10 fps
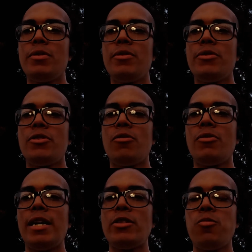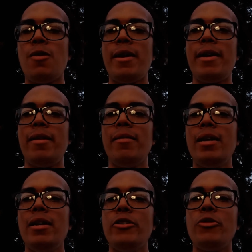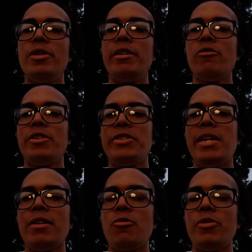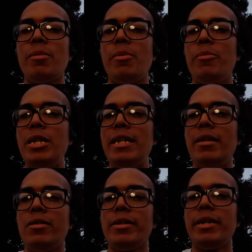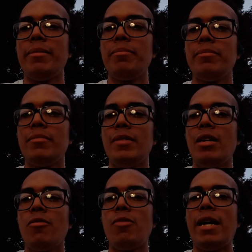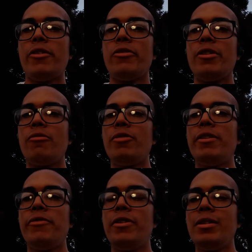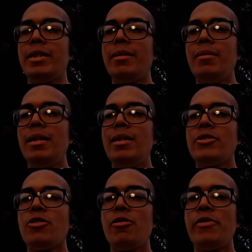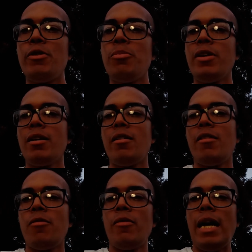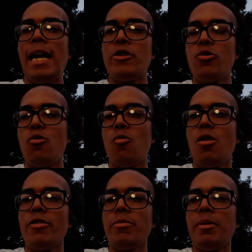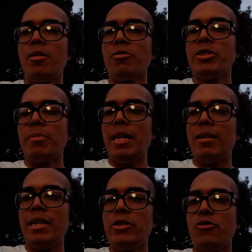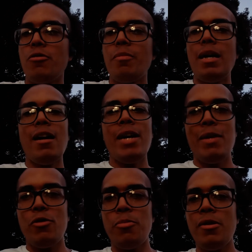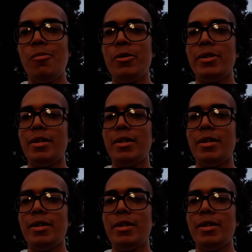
So that's why you need to recycle them immediately rather than refill it. So if you bring a actual water bottle to my classroom, I have no problem with it.